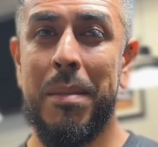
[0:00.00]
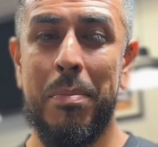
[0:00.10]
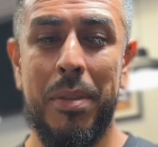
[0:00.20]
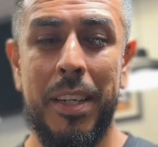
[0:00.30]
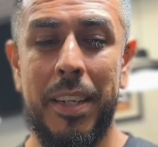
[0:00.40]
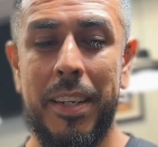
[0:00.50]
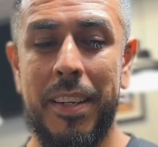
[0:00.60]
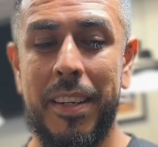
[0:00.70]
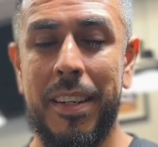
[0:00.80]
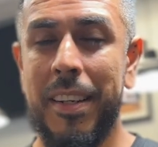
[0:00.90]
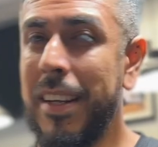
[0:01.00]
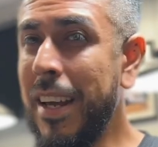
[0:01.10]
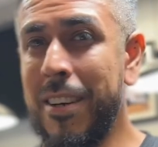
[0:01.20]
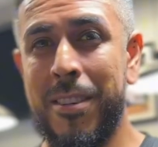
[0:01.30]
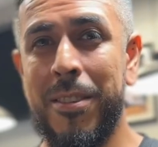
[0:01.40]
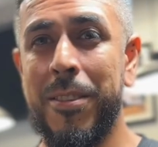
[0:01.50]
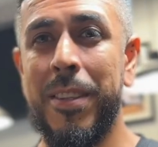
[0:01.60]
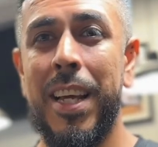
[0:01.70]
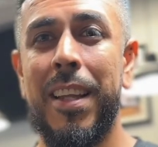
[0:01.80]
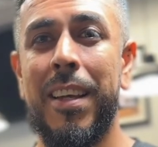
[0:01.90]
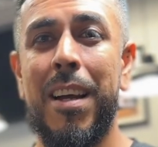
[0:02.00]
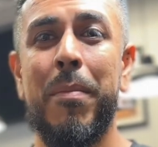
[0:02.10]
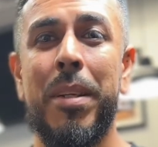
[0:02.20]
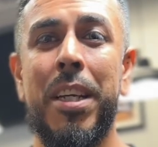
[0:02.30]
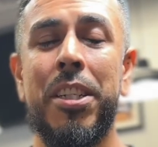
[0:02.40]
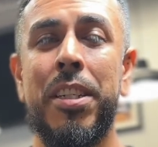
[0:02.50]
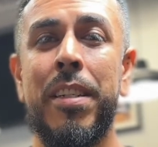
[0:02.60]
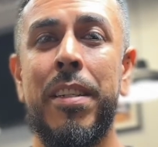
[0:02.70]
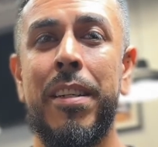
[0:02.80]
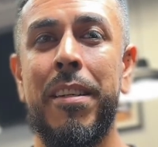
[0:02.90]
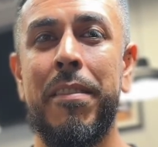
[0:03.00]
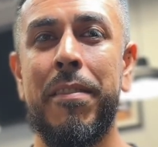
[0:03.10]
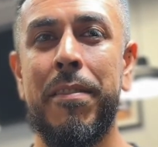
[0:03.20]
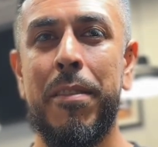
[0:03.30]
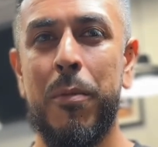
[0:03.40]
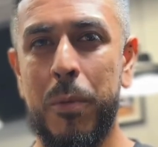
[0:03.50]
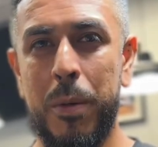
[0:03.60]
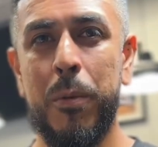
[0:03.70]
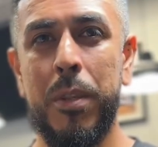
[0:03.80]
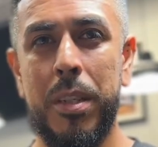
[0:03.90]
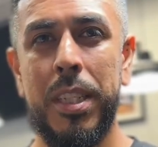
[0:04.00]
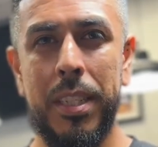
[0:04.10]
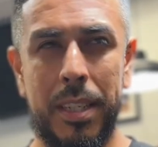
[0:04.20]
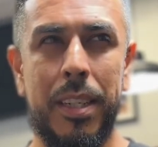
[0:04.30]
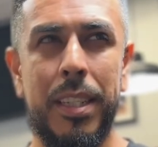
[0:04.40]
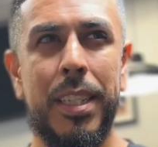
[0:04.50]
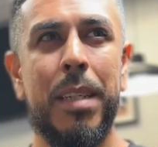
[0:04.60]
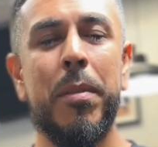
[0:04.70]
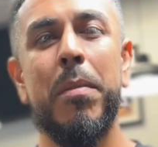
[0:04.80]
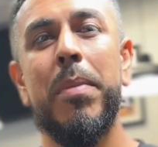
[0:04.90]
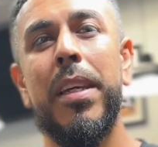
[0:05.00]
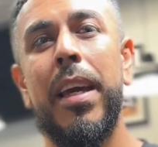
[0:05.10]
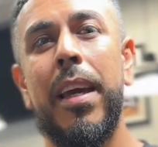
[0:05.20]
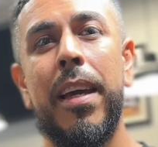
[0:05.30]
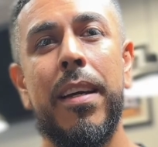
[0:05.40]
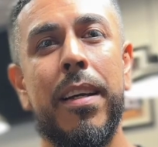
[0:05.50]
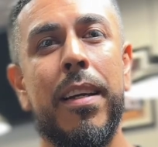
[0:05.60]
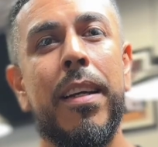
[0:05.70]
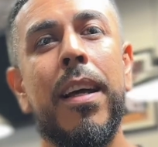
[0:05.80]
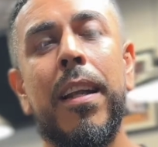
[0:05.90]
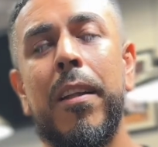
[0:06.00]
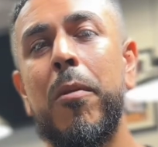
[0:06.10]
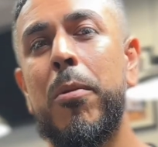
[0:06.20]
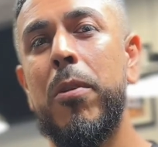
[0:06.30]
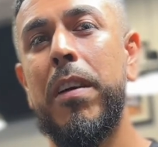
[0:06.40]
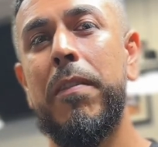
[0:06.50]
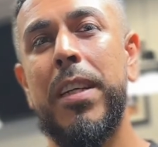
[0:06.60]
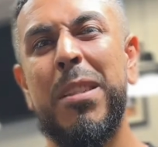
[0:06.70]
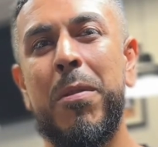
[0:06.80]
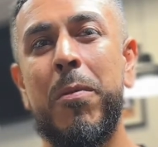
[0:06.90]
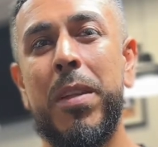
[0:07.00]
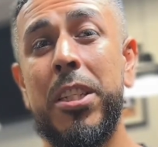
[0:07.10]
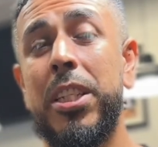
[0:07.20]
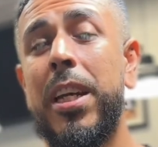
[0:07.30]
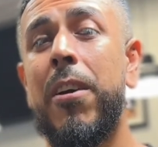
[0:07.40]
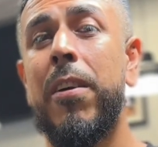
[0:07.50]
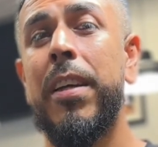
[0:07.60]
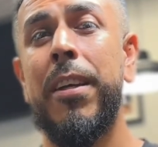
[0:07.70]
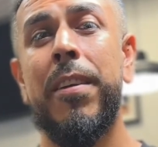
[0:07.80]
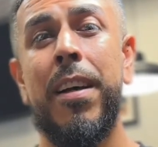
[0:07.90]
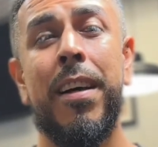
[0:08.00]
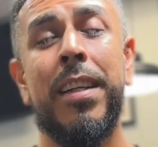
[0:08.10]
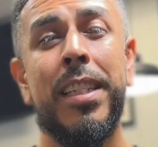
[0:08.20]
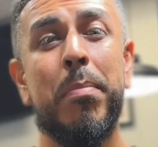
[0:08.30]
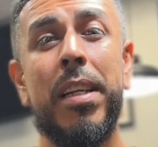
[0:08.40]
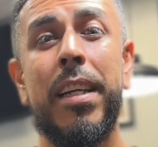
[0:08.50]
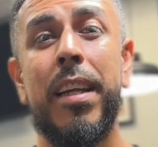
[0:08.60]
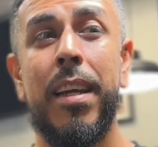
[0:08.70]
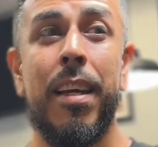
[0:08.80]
But I don't know, dude, that the combination of what would seem to be a Low Pro FX1 with a JRL Onyx blade,